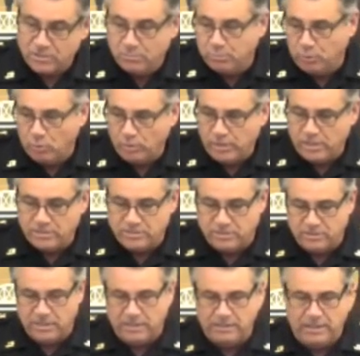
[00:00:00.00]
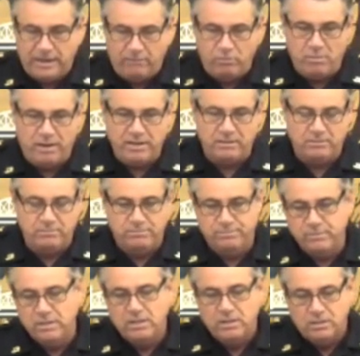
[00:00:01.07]
employees, and everybody
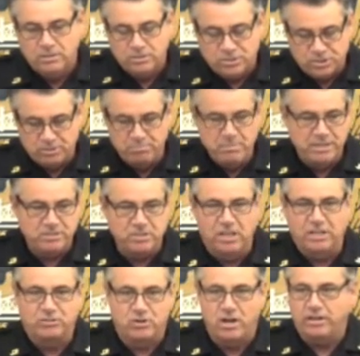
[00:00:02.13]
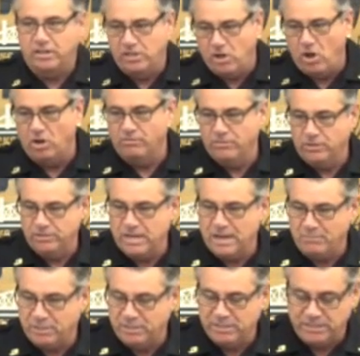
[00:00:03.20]
submits electronically all of their
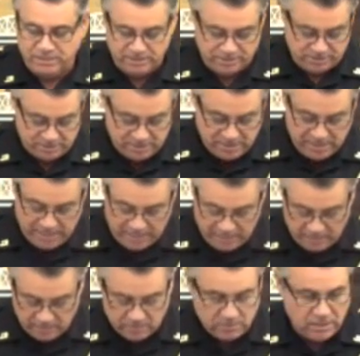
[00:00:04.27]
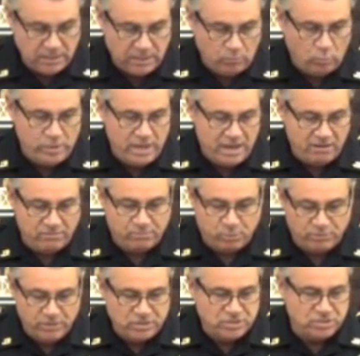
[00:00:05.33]
time and attendance, and we have
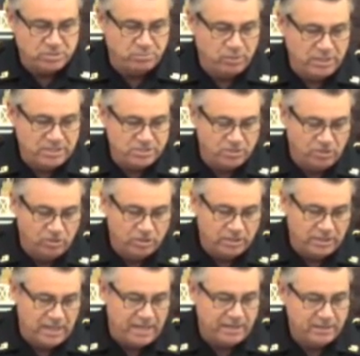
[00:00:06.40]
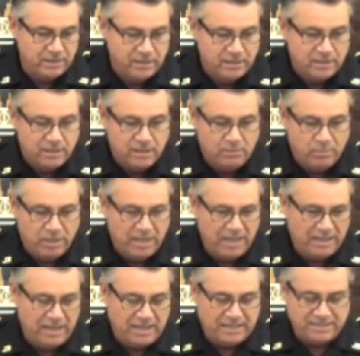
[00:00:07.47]
provisions in place to look at that.
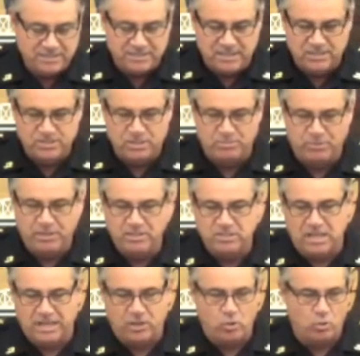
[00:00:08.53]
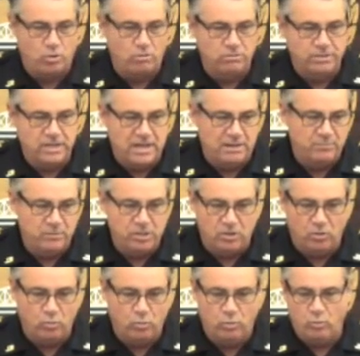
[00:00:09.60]
But like I said, some things like court overtime,
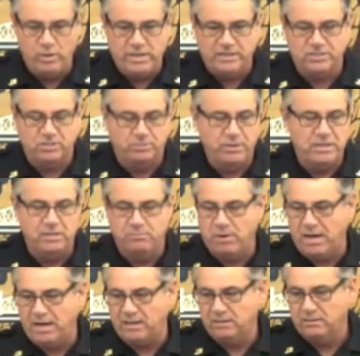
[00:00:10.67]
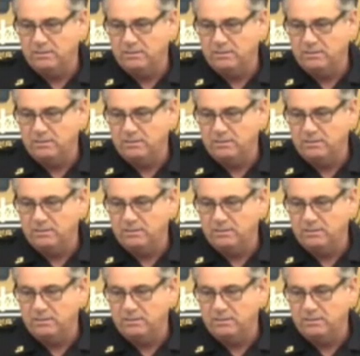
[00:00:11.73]
when we get subpoenaed by